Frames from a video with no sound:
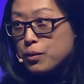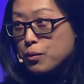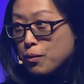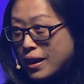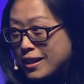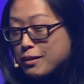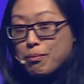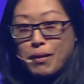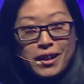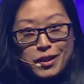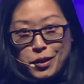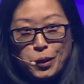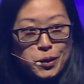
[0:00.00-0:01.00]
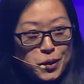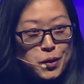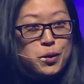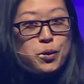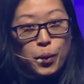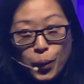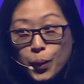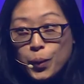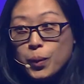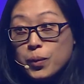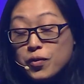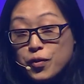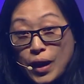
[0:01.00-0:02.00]
raise my toast to you all
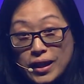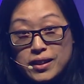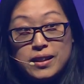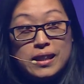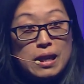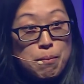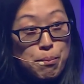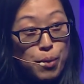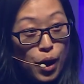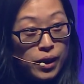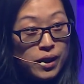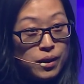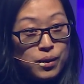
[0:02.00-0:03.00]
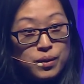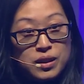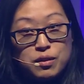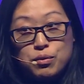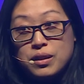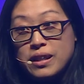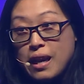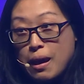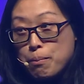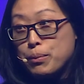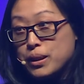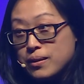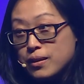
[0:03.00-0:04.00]
for actually embarking on this really
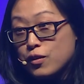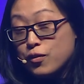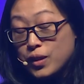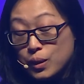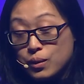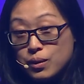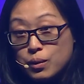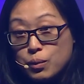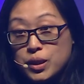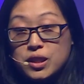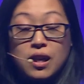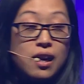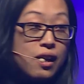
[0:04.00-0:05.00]
ambitious field, which